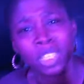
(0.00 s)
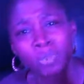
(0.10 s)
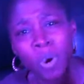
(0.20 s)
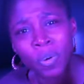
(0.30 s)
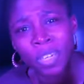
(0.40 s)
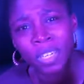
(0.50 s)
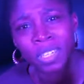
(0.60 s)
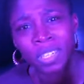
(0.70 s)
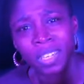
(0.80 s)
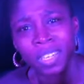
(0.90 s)

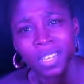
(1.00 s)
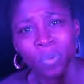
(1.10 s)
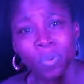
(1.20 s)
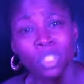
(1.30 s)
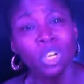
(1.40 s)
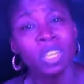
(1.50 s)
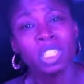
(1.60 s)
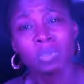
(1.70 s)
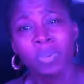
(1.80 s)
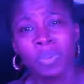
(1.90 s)
broken was your
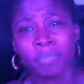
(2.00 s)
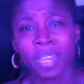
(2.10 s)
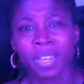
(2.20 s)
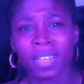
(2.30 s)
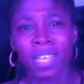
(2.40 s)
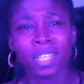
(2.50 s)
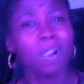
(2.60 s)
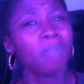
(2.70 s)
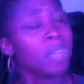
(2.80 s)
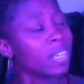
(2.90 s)
experiment and
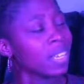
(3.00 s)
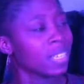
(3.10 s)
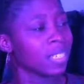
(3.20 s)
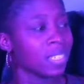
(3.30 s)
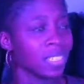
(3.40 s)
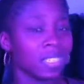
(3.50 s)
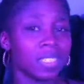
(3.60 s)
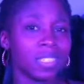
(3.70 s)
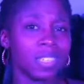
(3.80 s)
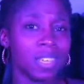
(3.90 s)
your bitter
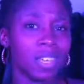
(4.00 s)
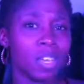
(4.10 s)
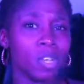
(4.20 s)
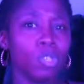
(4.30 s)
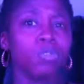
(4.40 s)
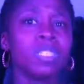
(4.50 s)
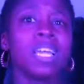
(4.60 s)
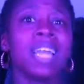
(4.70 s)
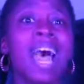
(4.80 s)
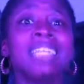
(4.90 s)
kisses. You
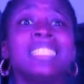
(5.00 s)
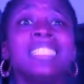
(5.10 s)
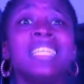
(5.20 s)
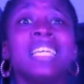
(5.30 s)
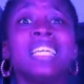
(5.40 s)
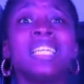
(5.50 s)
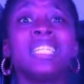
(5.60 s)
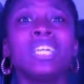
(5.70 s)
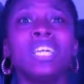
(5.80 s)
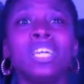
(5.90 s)
said I just needed
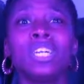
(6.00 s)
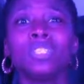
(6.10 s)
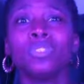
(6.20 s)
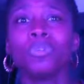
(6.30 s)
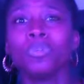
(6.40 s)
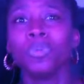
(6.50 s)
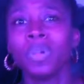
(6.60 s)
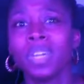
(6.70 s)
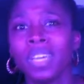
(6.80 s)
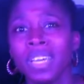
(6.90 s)

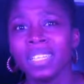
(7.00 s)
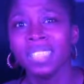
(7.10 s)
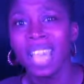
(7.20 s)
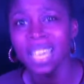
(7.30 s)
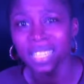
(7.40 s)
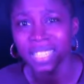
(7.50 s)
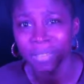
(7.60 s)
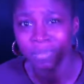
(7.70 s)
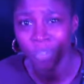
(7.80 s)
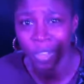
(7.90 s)
to taste
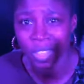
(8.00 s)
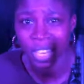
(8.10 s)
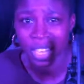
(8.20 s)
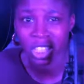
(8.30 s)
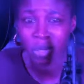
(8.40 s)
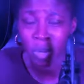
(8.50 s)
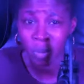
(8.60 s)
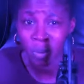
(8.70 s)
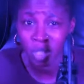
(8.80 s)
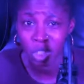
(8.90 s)
them for the
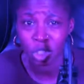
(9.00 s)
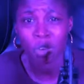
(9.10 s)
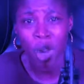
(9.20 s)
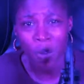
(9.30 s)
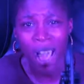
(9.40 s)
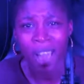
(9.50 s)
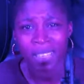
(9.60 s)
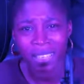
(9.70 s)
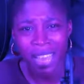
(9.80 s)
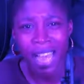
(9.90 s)
experience. You know how
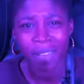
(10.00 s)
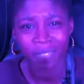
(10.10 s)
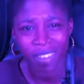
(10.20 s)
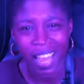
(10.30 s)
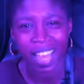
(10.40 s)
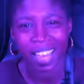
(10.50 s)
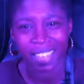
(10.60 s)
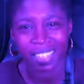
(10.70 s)
the time flies.